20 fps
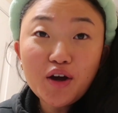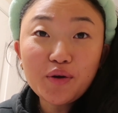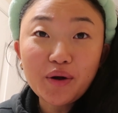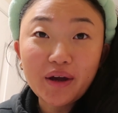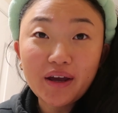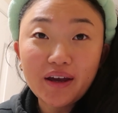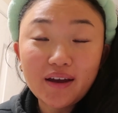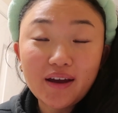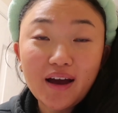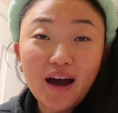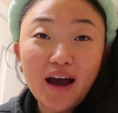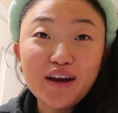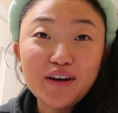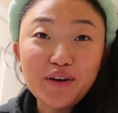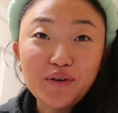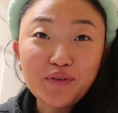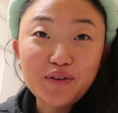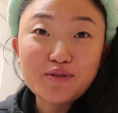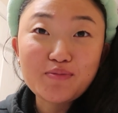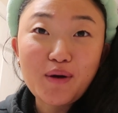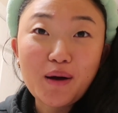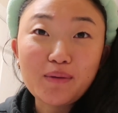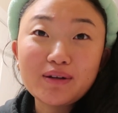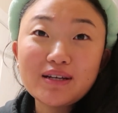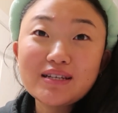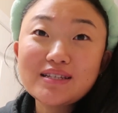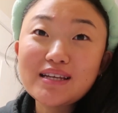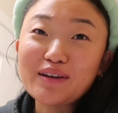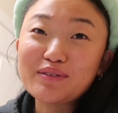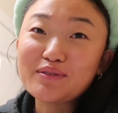Okay, I know this
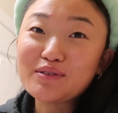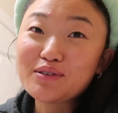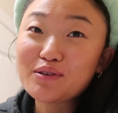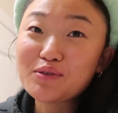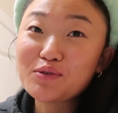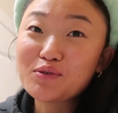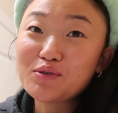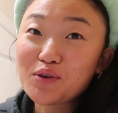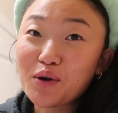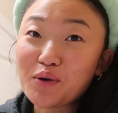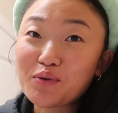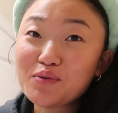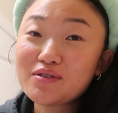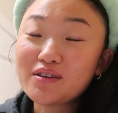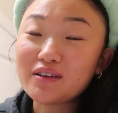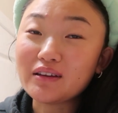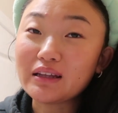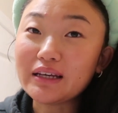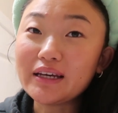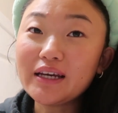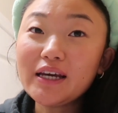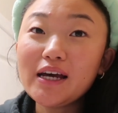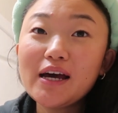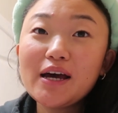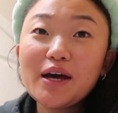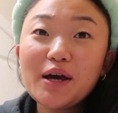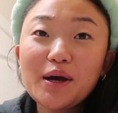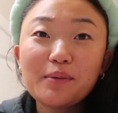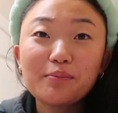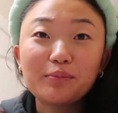probably sounds so silly,
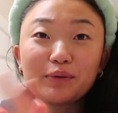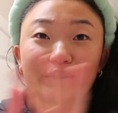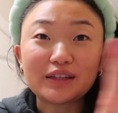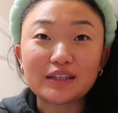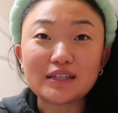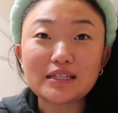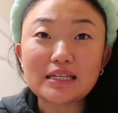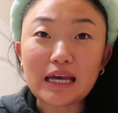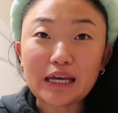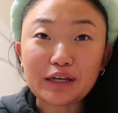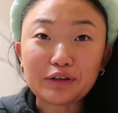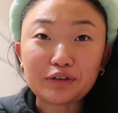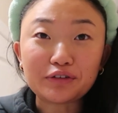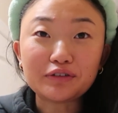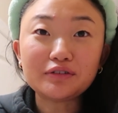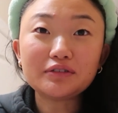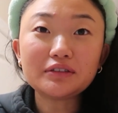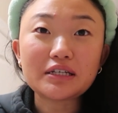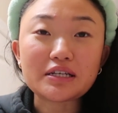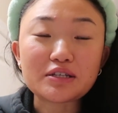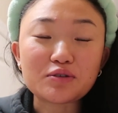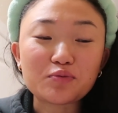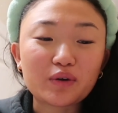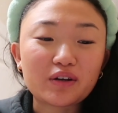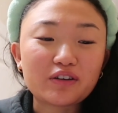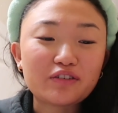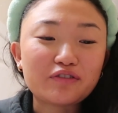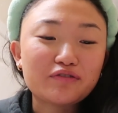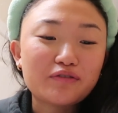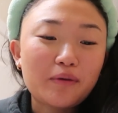but this angle is
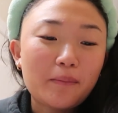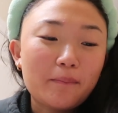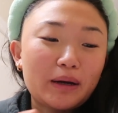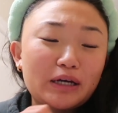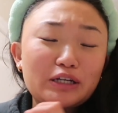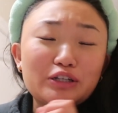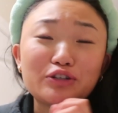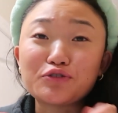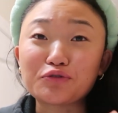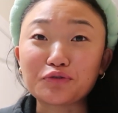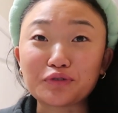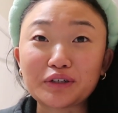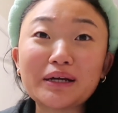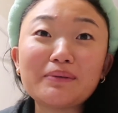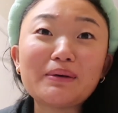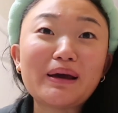one of my dream